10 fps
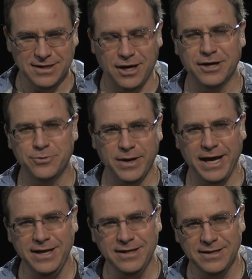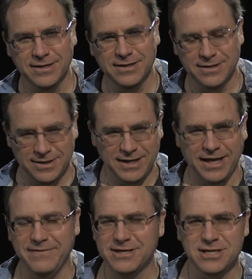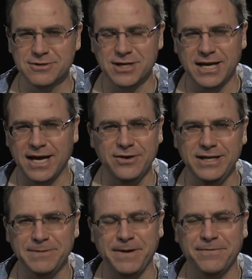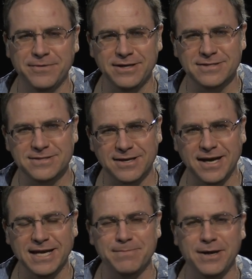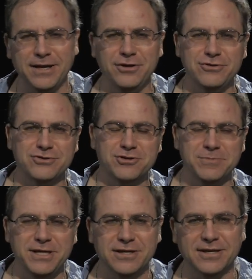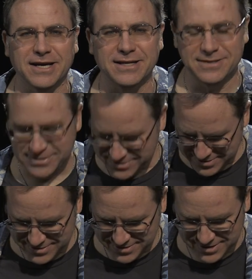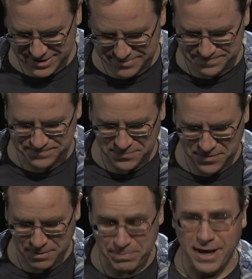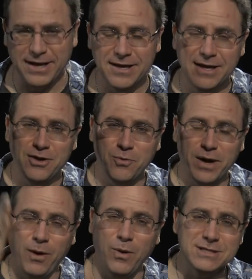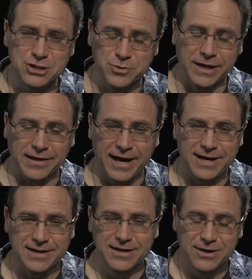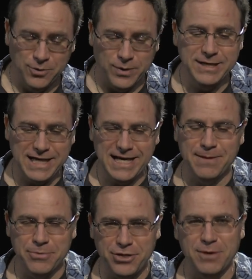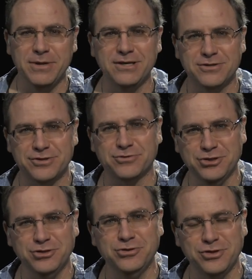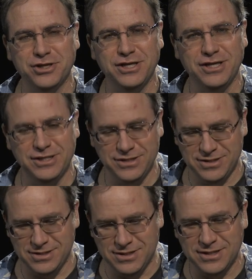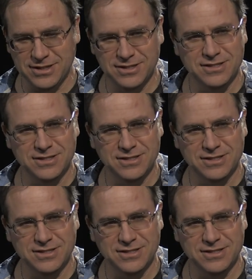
unread. And eventually I was like, I don't need to pay for this. I get my news from the internet. But when I was doing that, one day I'm thumbing through the